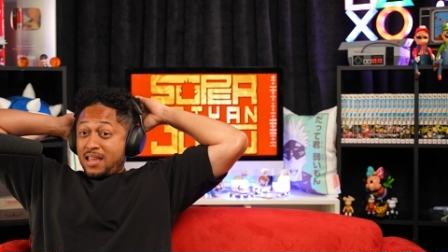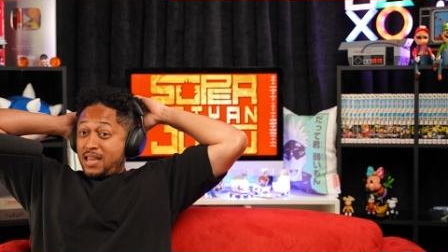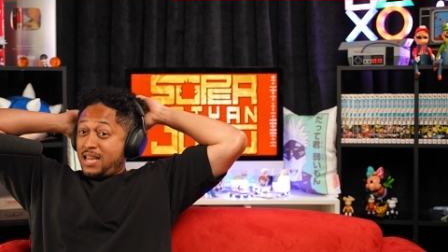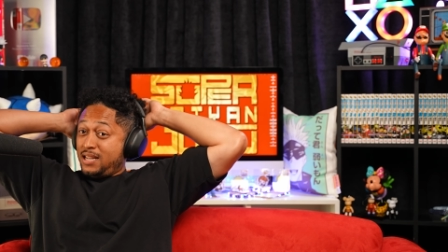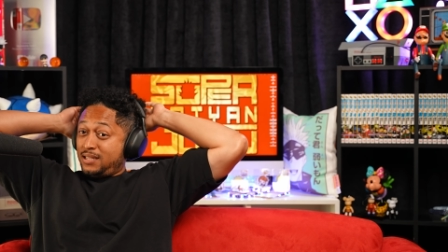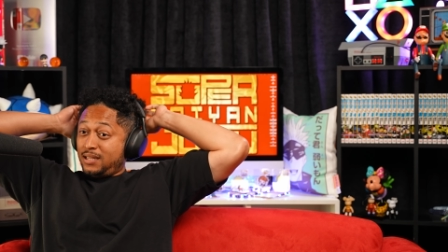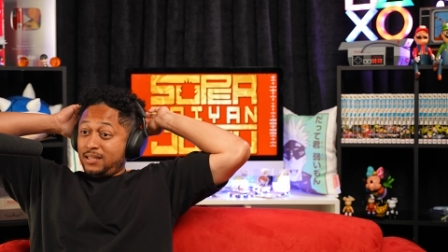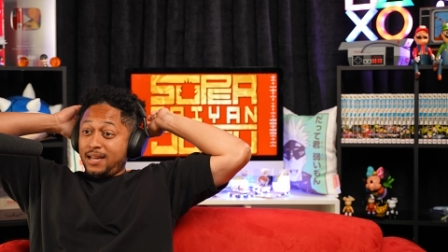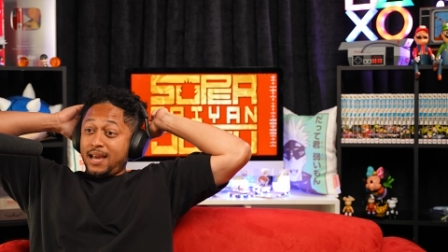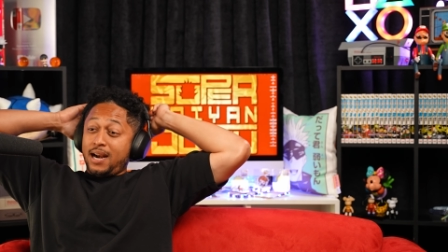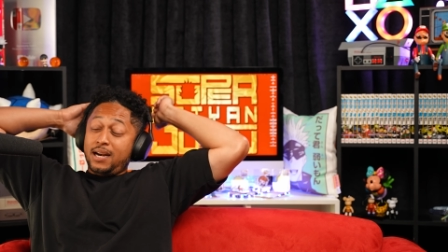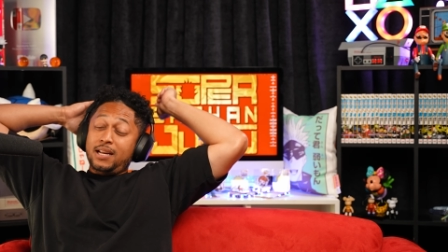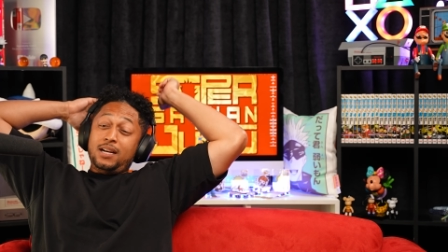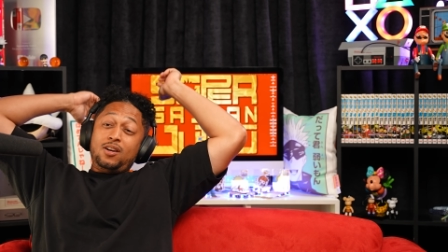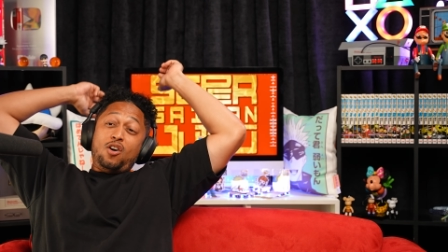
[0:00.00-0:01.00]
He said, Dad,
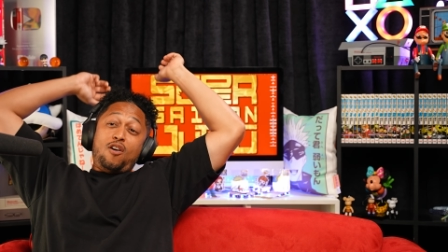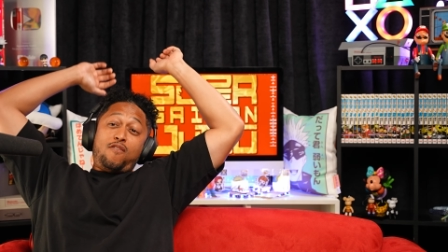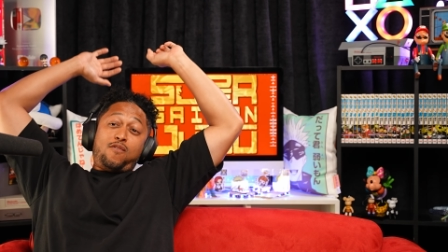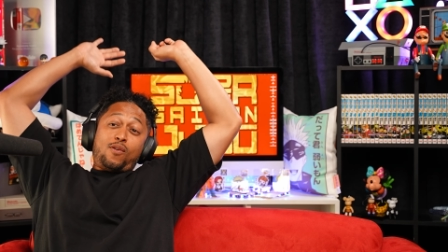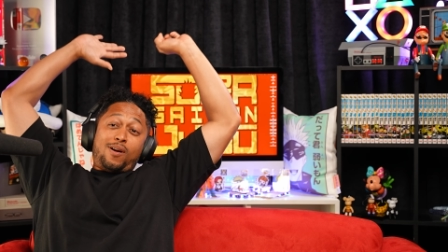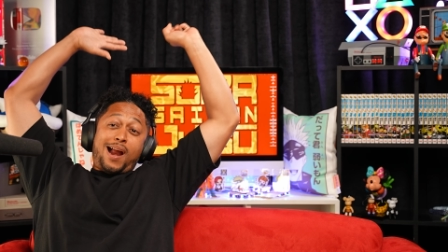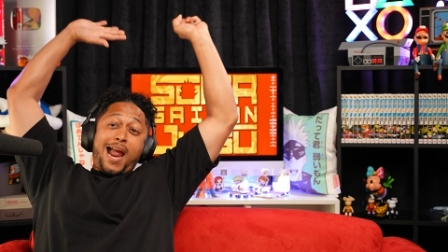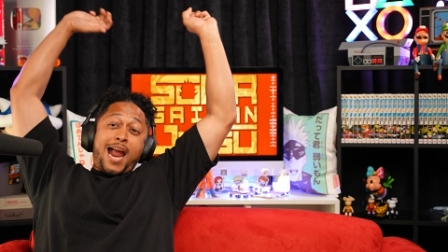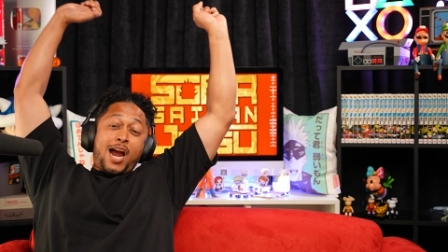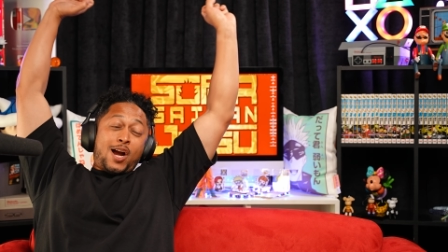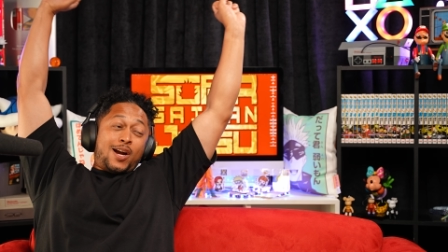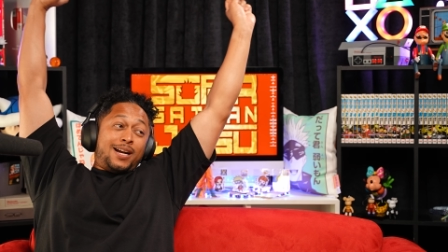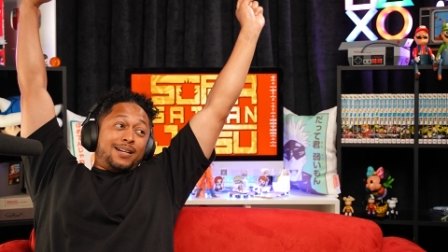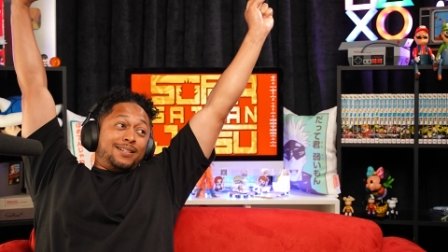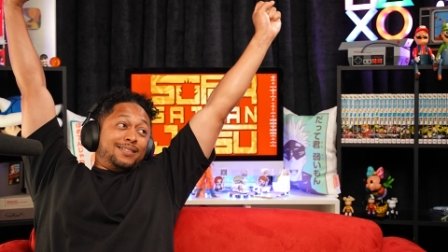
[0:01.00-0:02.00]
I need to go for an
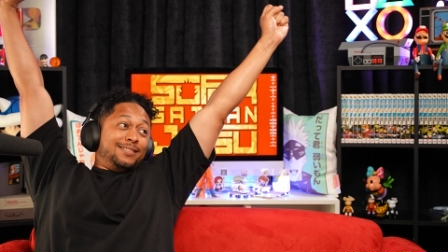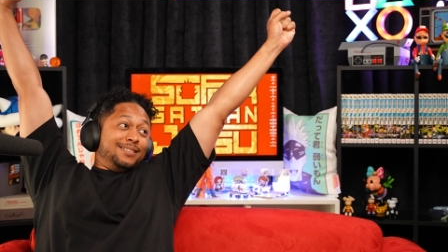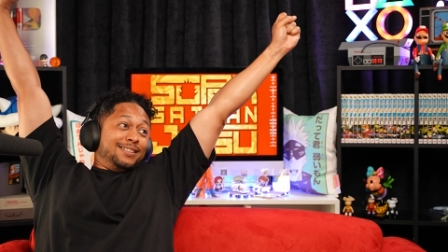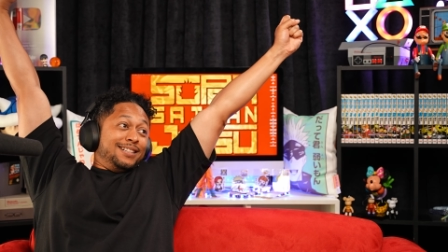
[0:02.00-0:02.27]
errand.